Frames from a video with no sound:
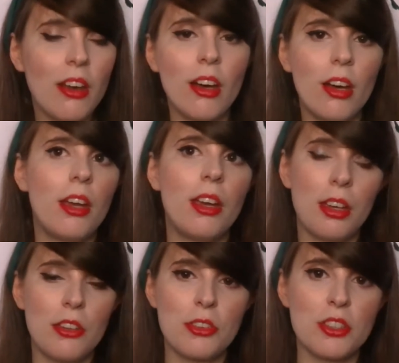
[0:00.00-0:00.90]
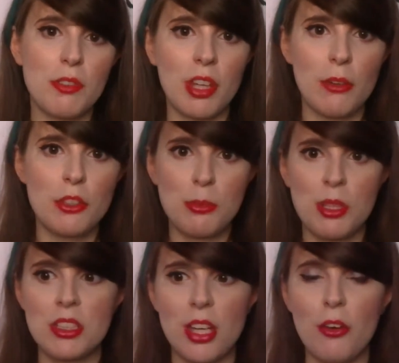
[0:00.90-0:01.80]
It's not something I would do
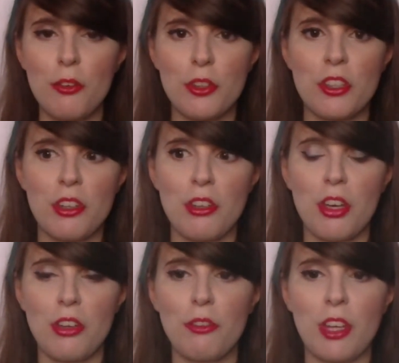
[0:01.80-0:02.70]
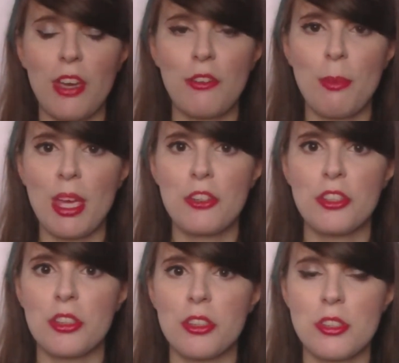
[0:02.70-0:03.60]
myself because I don't think I have the
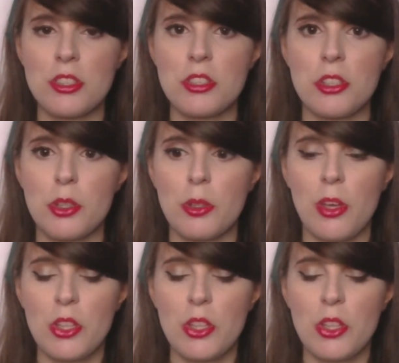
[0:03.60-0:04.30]
patience to